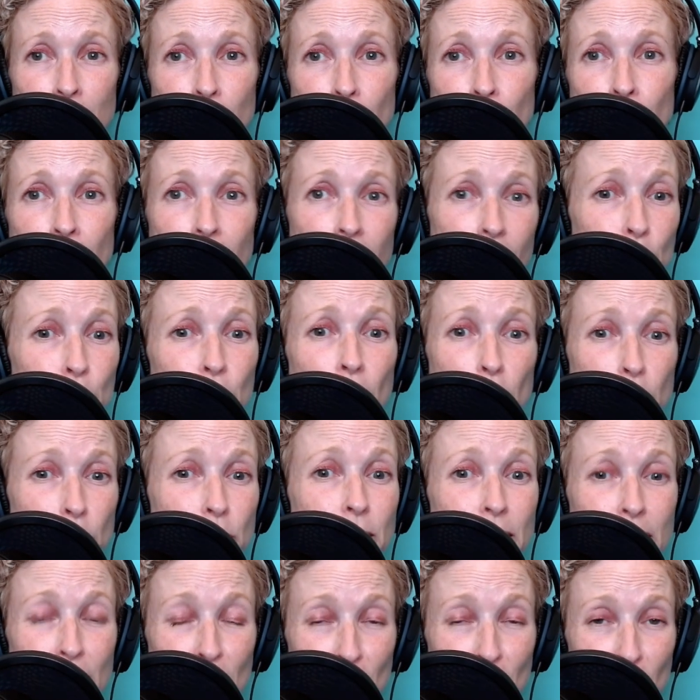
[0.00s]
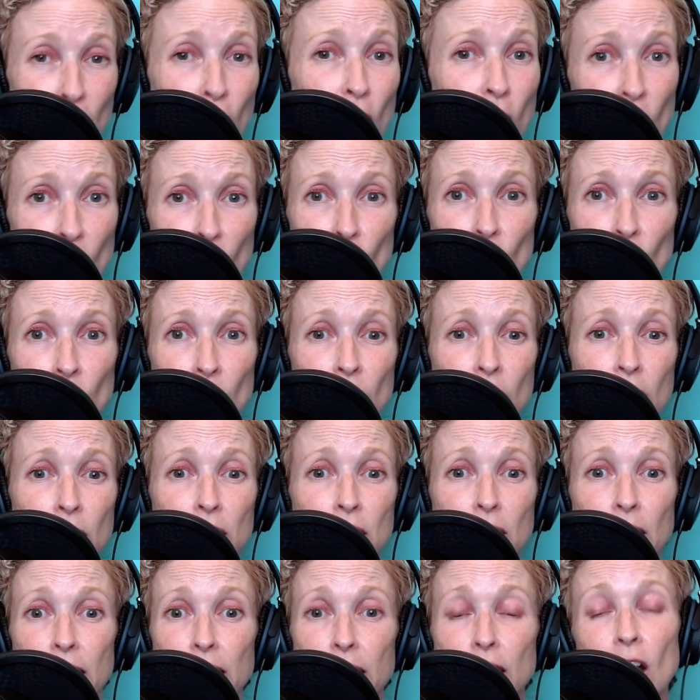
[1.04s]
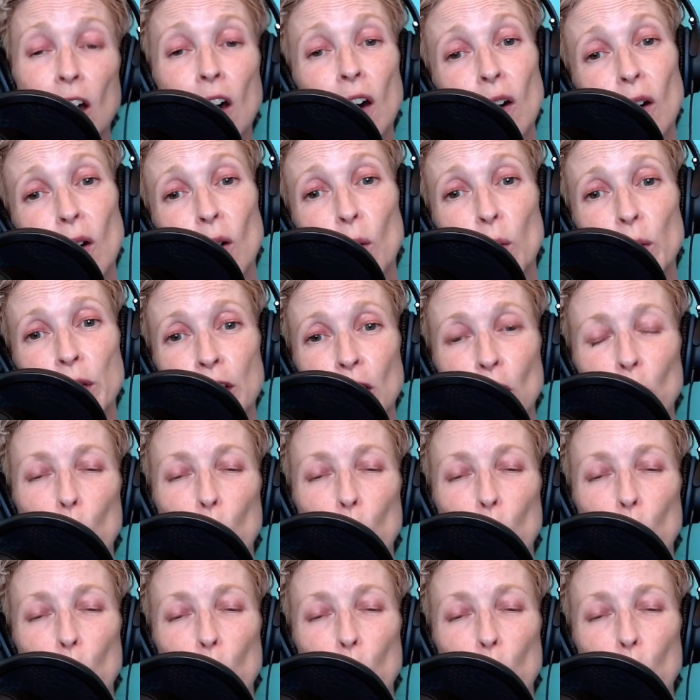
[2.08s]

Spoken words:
they probably know, like, oh,